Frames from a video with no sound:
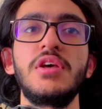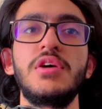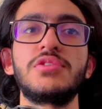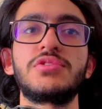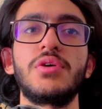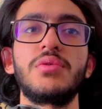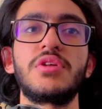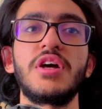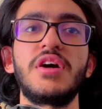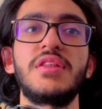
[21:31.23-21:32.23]
So
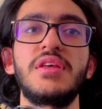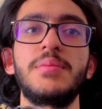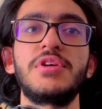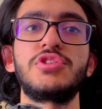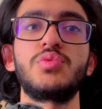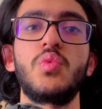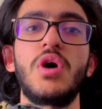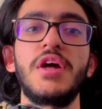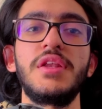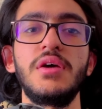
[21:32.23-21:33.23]
click on image
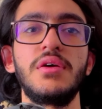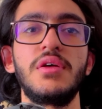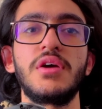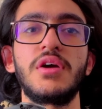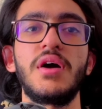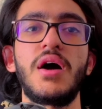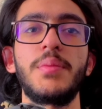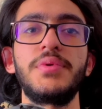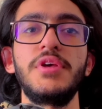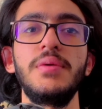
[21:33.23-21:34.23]
1,
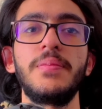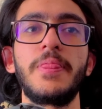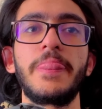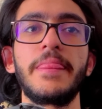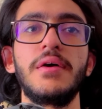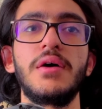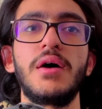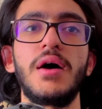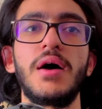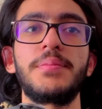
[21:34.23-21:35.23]
copy,
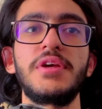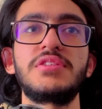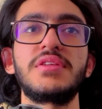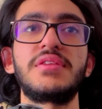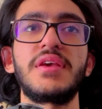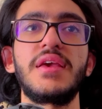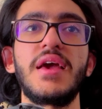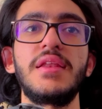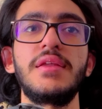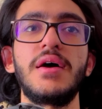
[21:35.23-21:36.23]
paste it
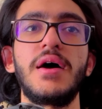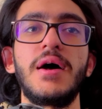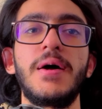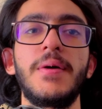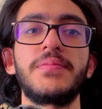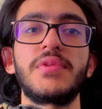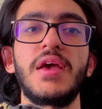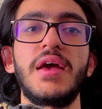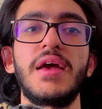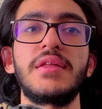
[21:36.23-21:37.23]
again,
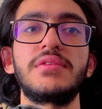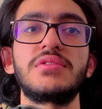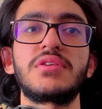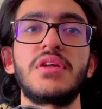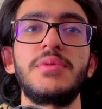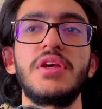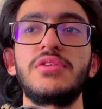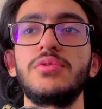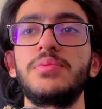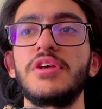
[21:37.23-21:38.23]
and this is gonna be a
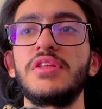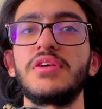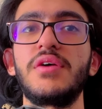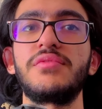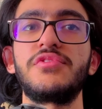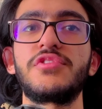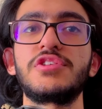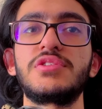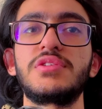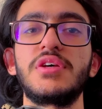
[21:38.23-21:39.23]
duplicate of the
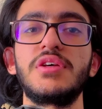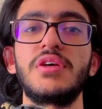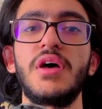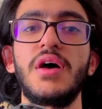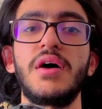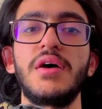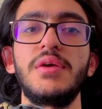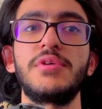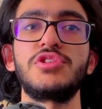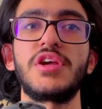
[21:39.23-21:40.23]
first
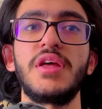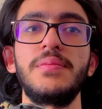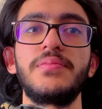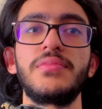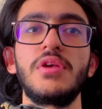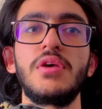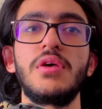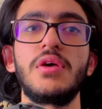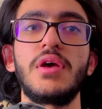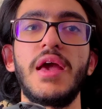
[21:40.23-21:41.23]
image again,
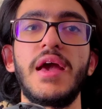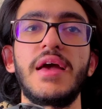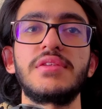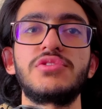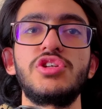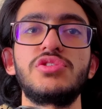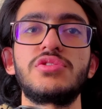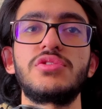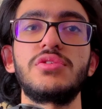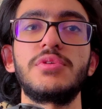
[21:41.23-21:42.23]
and change this
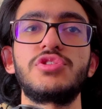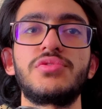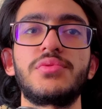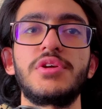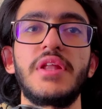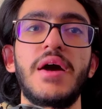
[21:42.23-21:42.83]
to image 3 now.